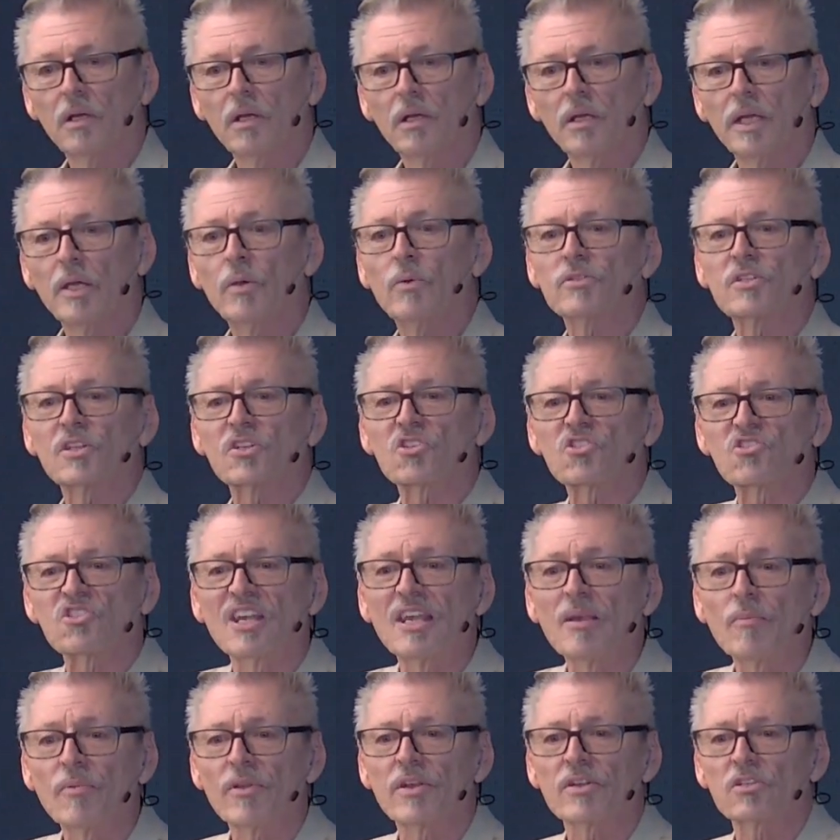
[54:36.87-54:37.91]
It was a
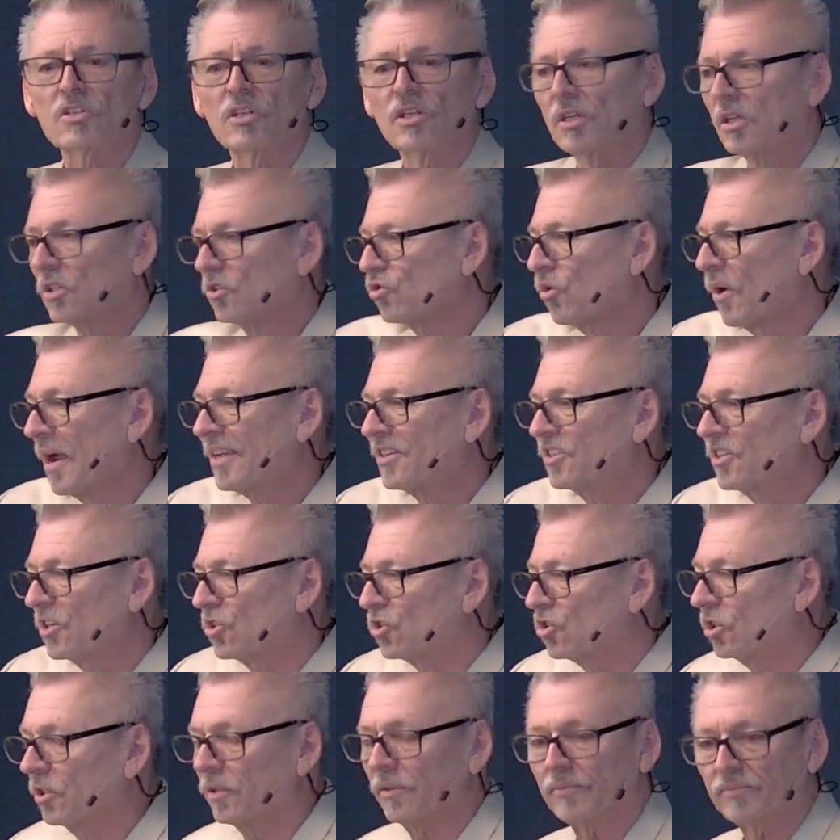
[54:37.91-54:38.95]
seamless
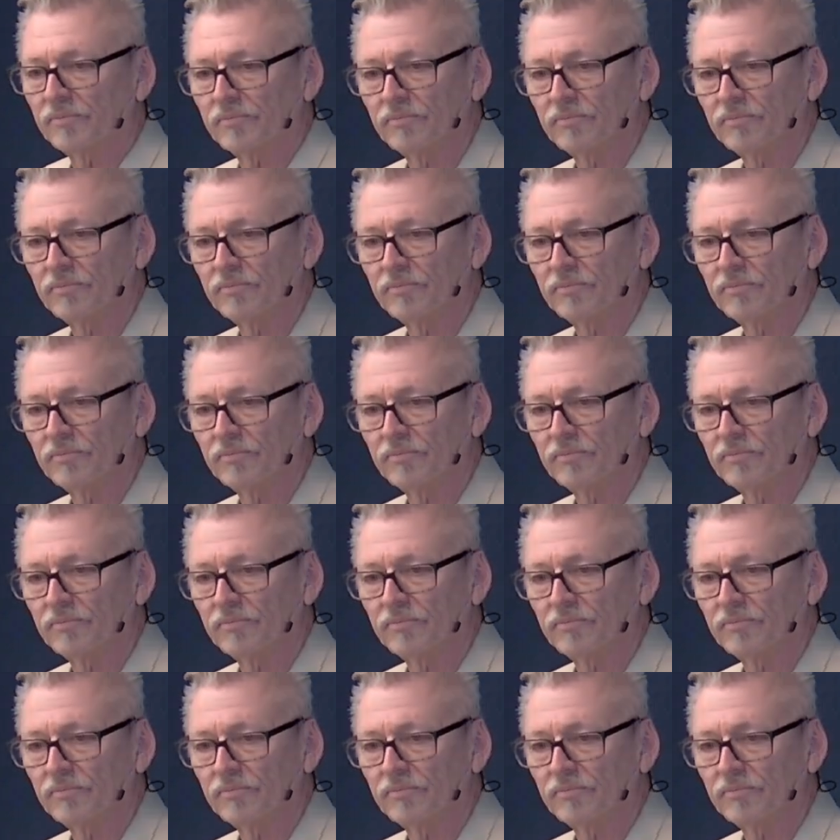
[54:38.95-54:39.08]
transition.